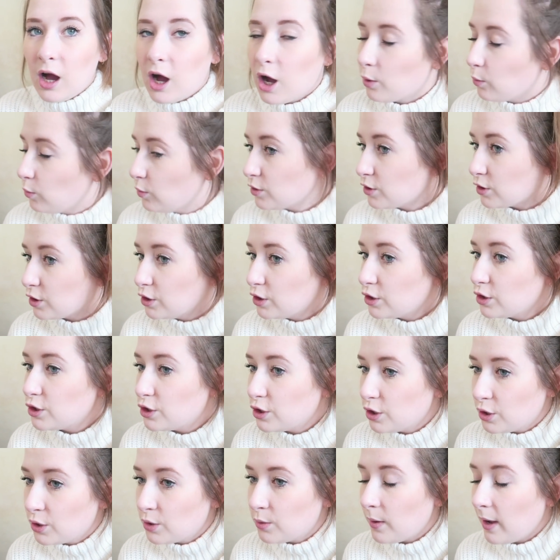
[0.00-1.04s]
I was going to
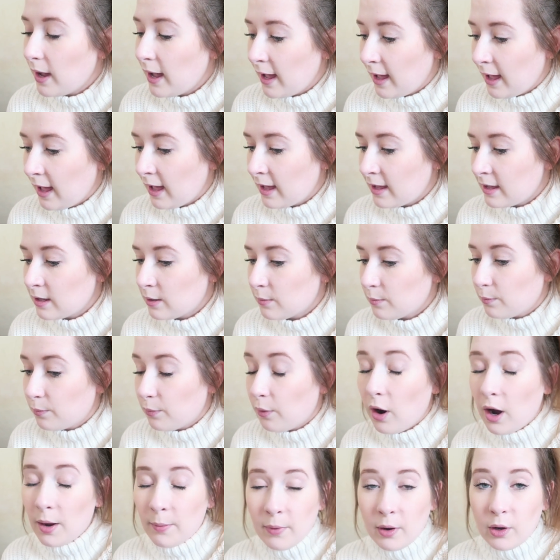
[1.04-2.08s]
do a
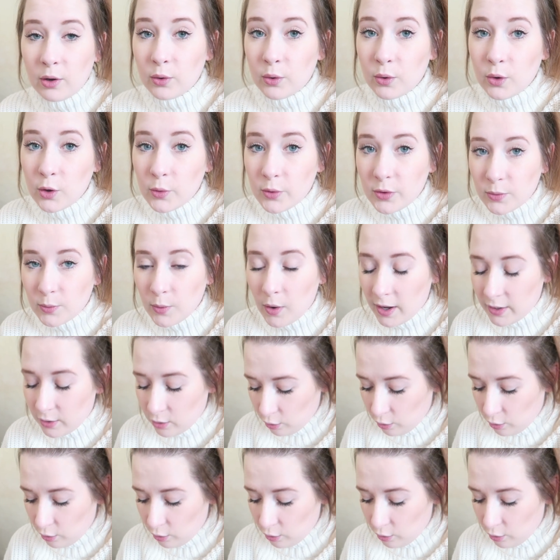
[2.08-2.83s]
Primark haul with what